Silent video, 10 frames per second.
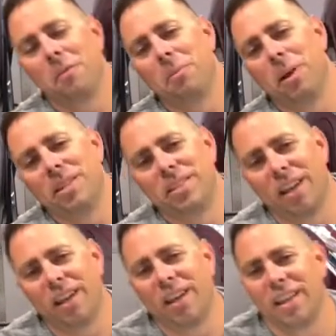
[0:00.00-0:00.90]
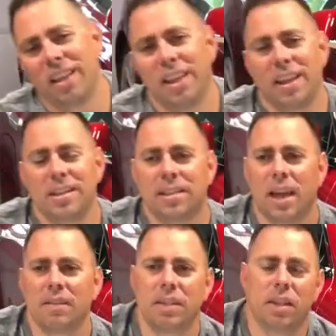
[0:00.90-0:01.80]
but it's
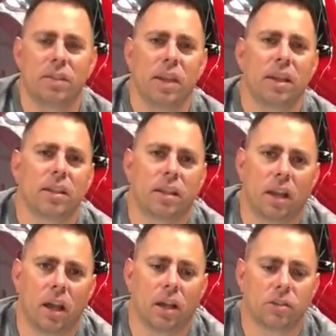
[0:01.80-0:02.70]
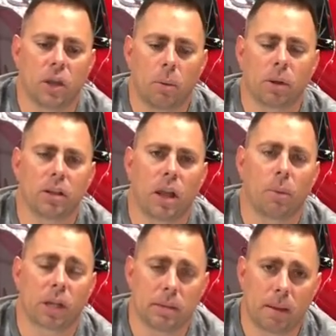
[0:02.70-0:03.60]
kind of a neat thing. So I
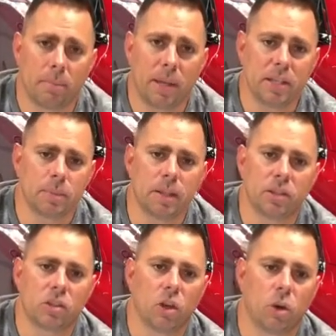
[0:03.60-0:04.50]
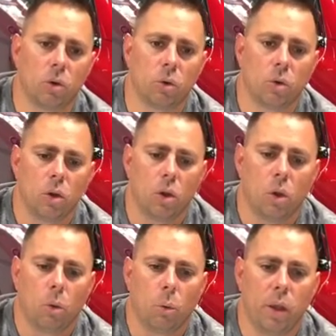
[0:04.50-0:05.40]
work in my basement. So
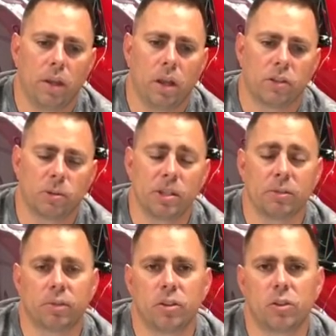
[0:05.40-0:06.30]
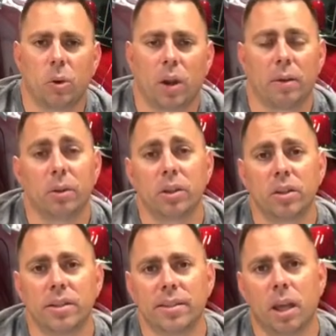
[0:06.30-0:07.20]
when somebody's at the front door, I really
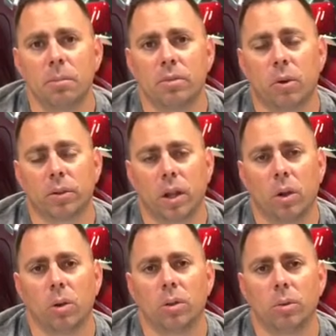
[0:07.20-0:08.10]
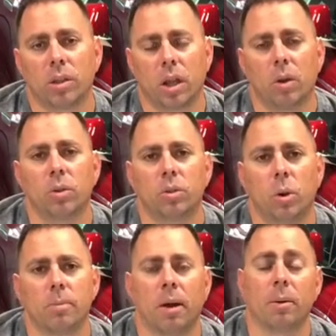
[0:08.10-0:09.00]
couldn't tell before with our old
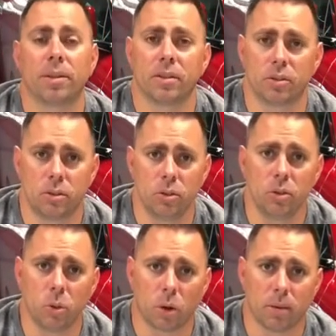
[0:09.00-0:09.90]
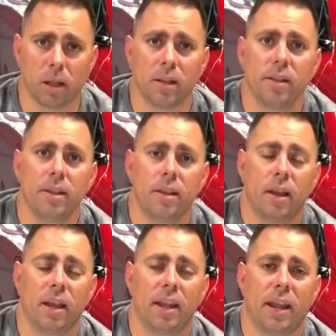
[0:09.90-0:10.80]
doorbell. With this new doorbell,
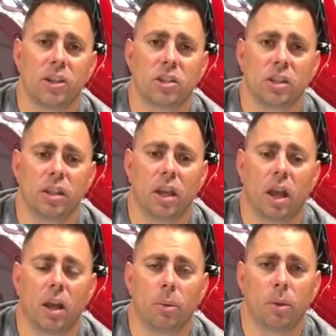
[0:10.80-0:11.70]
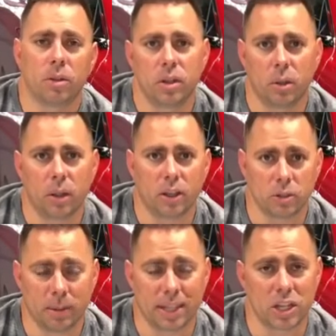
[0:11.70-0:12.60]
it actually it'll actually
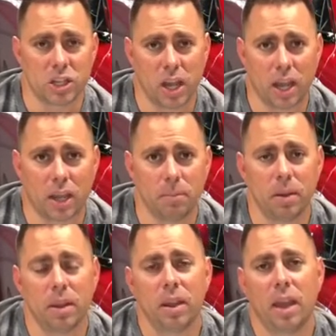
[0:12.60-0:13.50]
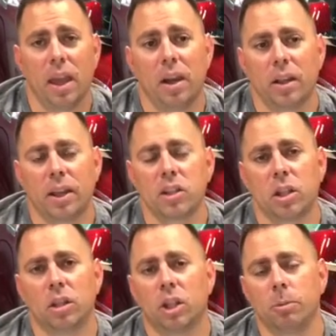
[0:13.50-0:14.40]
make that chime, and it'll actually
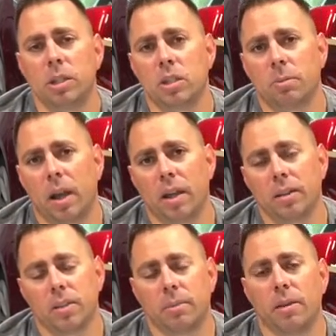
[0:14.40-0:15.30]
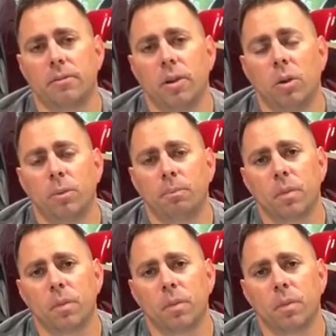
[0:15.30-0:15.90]
alert me to my phone,